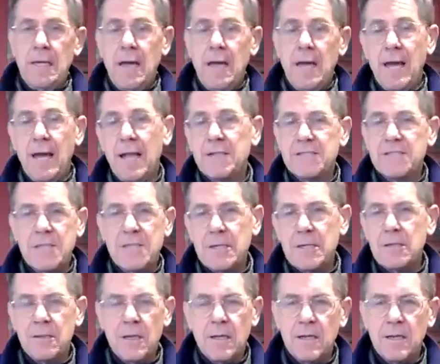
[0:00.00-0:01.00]
And I'll tell
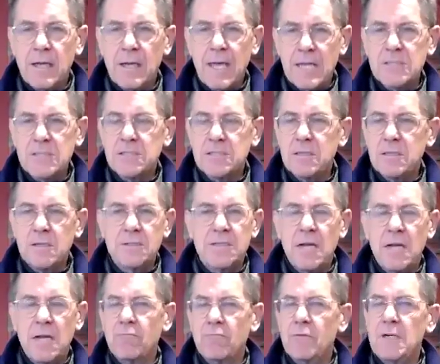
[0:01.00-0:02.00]
you that occasionally there's
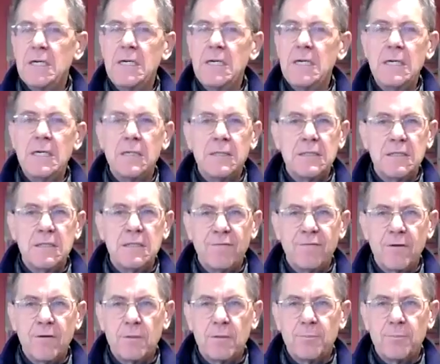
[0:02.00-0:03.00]
that really
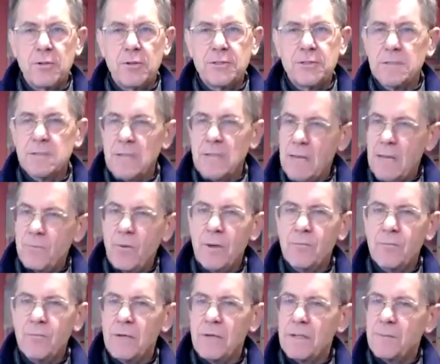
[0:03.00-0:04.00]
difficult person. I had
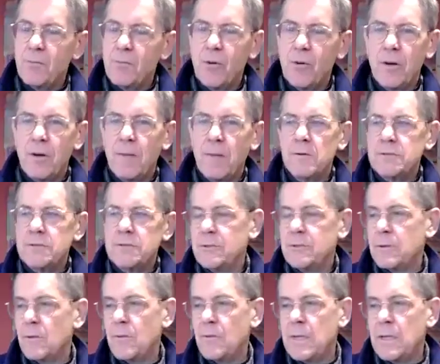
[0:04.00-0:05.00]
one in the program I was
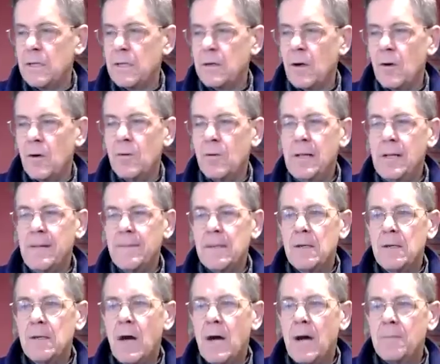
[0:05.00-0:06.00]
doing a week ago,
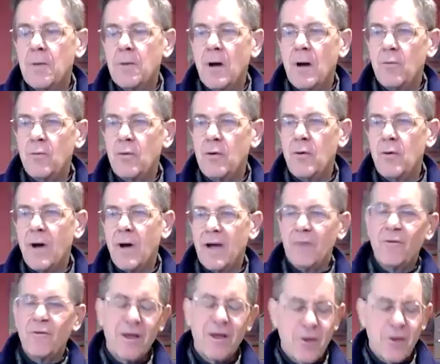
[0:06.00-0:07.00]

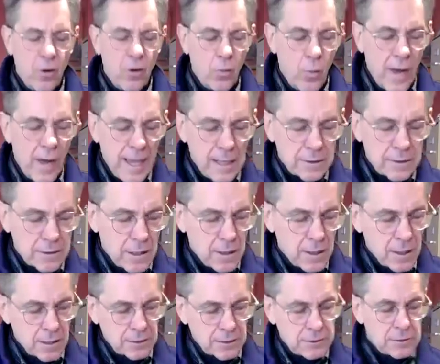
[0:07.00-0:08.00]
what I call wild
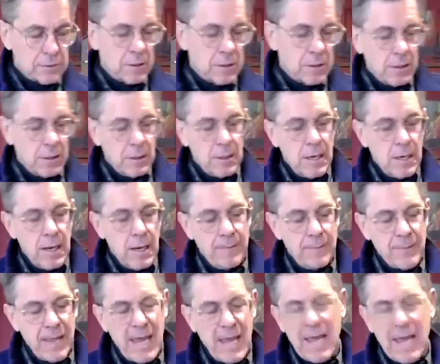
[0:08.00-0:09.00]
cards.
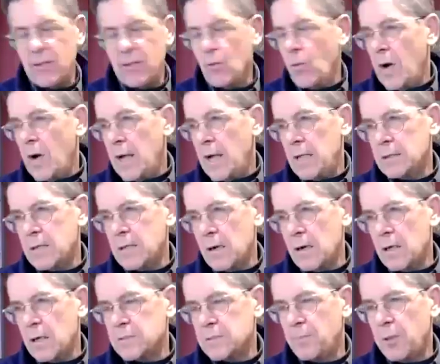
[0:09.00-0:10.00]
And the wild
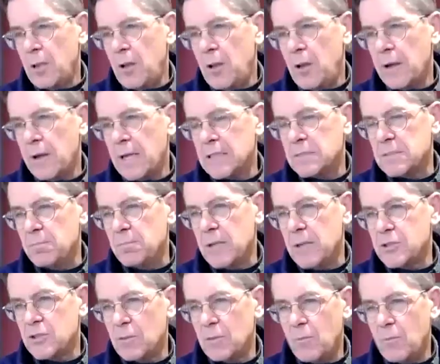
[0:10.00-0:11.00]
cards belong as
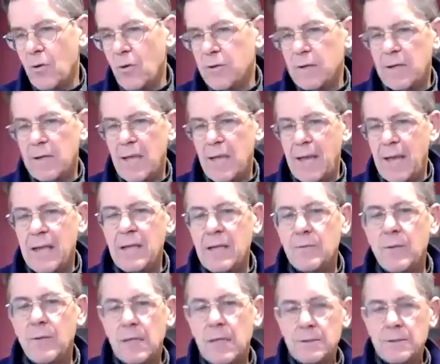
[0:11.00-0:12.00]
much or more than
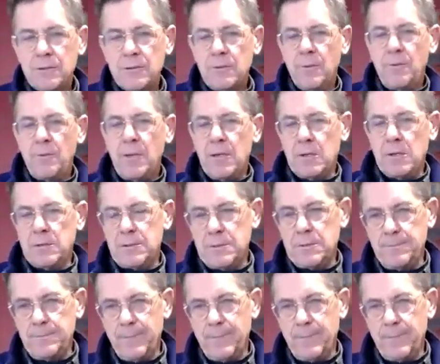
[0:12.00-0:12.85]
anyone else who appears.